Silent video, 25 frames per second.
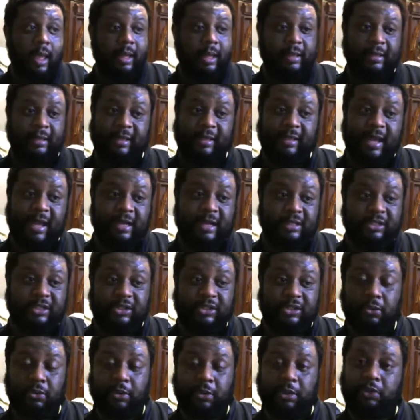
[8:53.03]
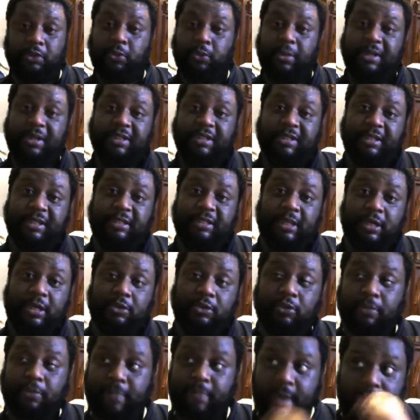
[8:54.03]
got a Sony
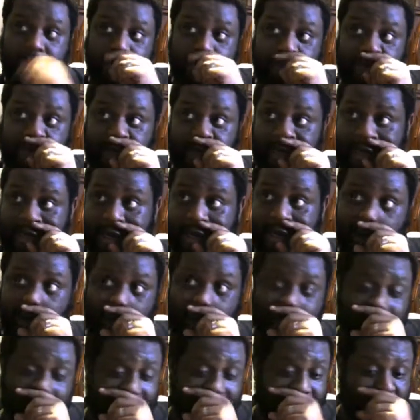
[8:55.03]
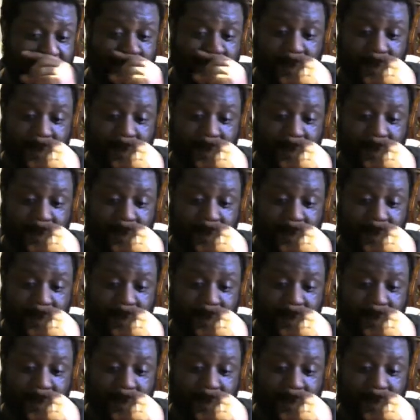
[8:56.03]
2600 battery in there, and